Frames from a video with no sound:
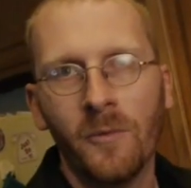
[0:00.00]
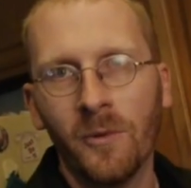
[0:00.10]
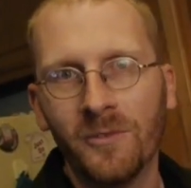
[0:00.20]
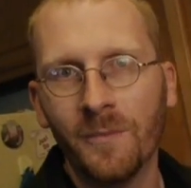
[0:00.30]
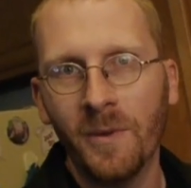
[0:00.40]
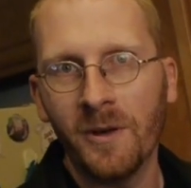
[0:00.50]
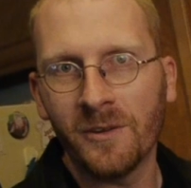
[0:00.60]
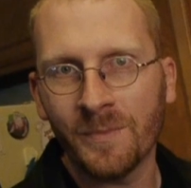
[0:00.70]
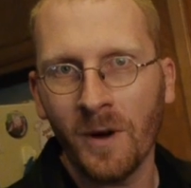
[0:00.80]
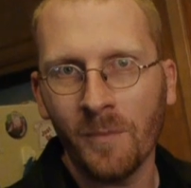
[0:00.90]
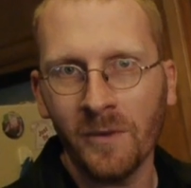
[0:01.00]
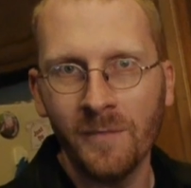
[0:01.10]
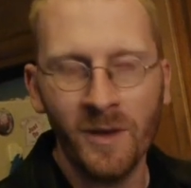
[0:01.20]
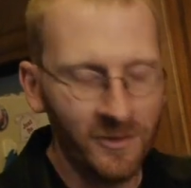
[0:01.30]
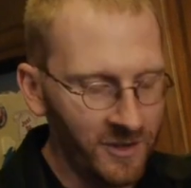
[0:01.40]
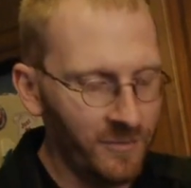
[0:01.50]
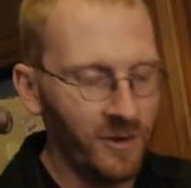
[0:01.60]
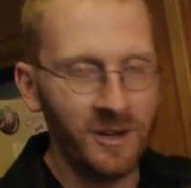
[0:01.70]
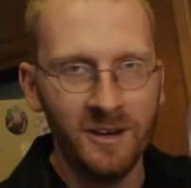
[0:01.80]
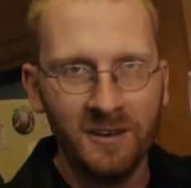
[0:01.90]
Once the butter is properly melted,
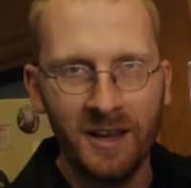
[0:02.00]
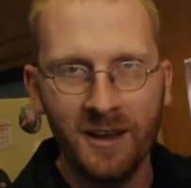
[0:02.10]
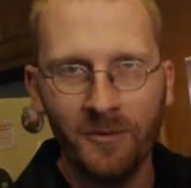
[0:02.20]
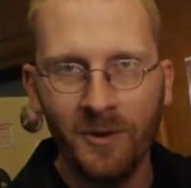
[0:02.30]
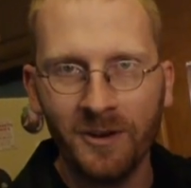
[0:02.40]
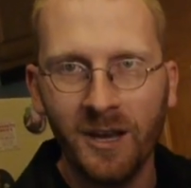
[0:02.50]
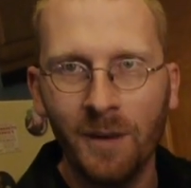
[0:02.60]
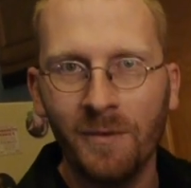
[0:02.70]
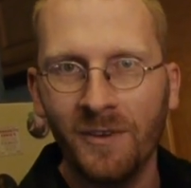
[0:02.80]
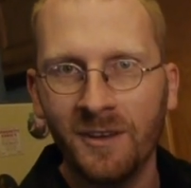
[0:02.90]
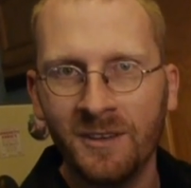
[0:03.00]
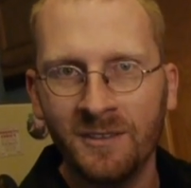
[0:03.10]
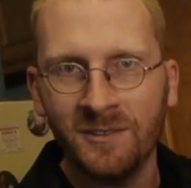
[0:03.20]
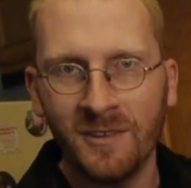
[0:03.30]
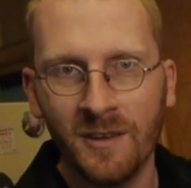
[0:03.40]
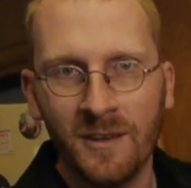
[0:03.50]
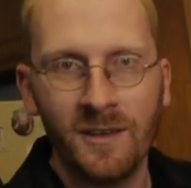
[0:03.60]
we're going to take 1 cup of onions,